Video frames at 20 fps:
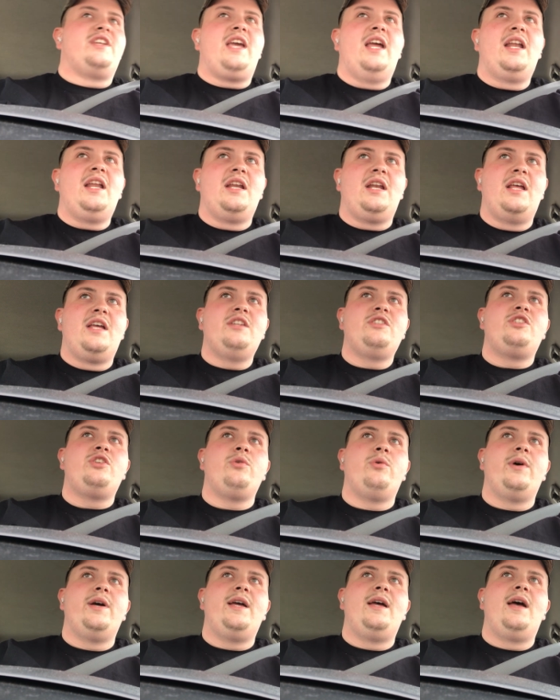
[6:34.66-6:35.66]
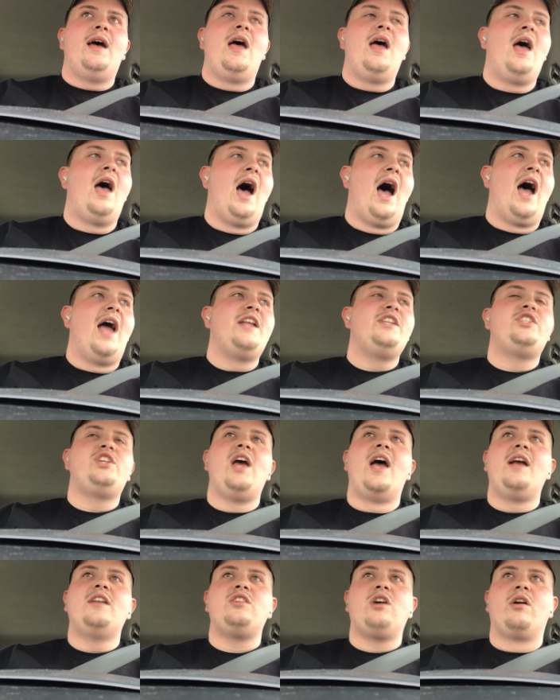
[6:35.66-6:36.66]
getting into it, I
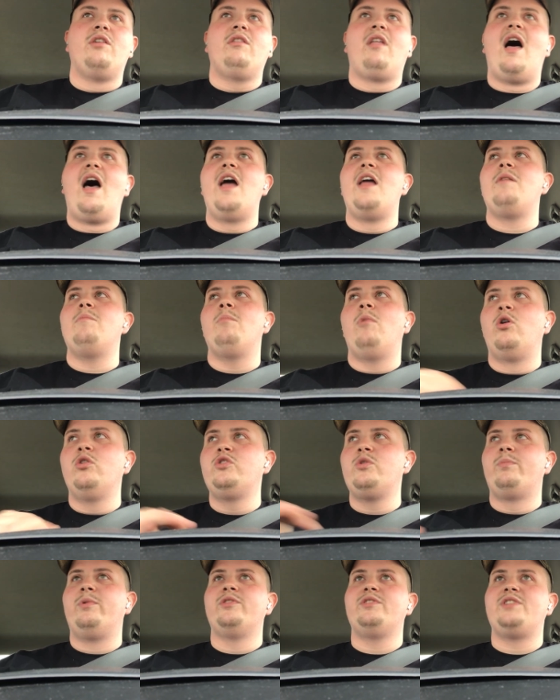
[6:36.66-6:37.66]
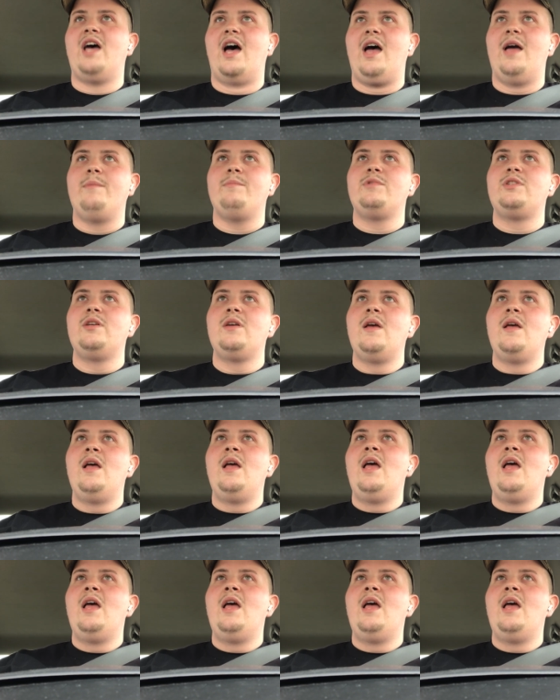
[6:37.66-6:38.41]
checked online multiple times.